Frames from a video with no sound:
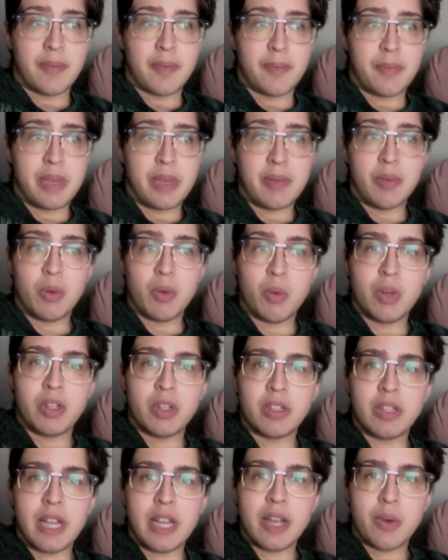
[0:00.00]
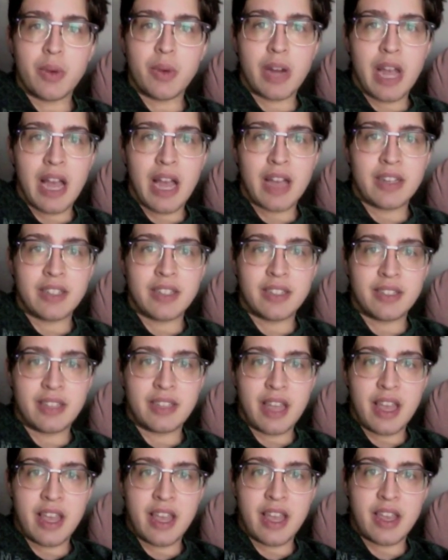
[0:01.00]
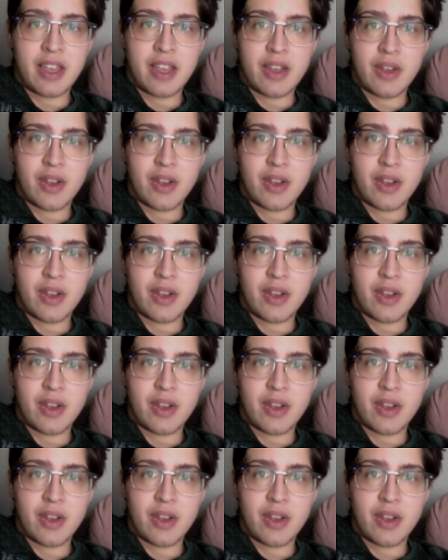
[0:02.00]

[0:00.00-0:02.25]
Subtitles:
people wouldn't like what I had to say